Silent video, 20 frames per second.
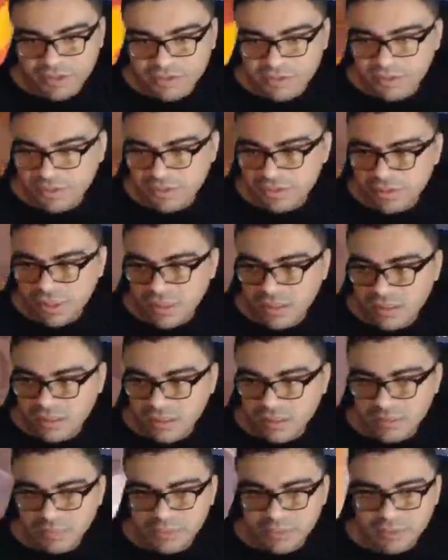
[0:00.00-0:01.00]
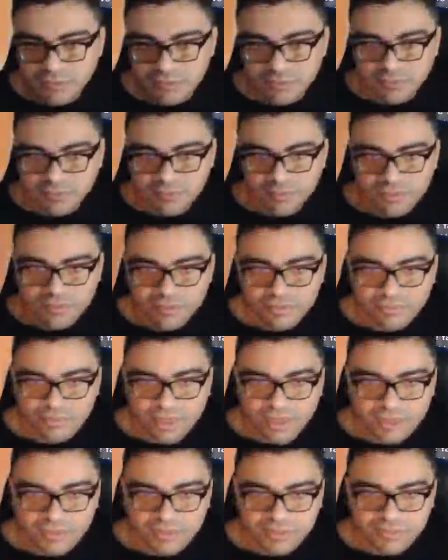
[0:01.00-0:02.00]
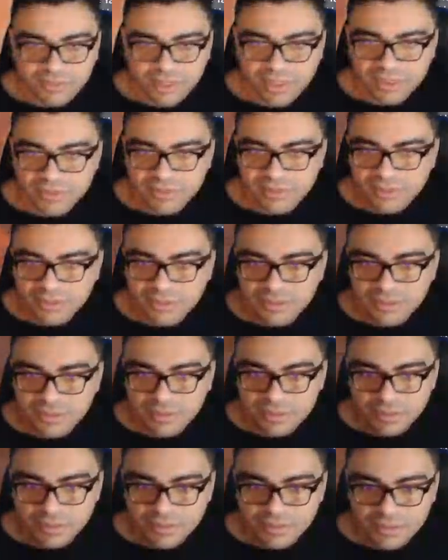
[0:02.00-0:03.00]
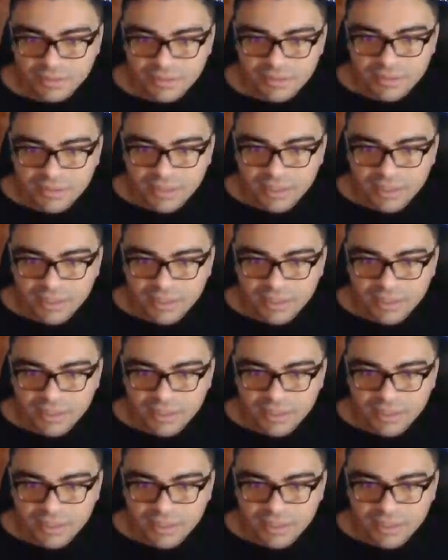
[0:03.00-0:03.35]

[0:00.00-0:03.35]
around a regular part of a zone and you'll start to like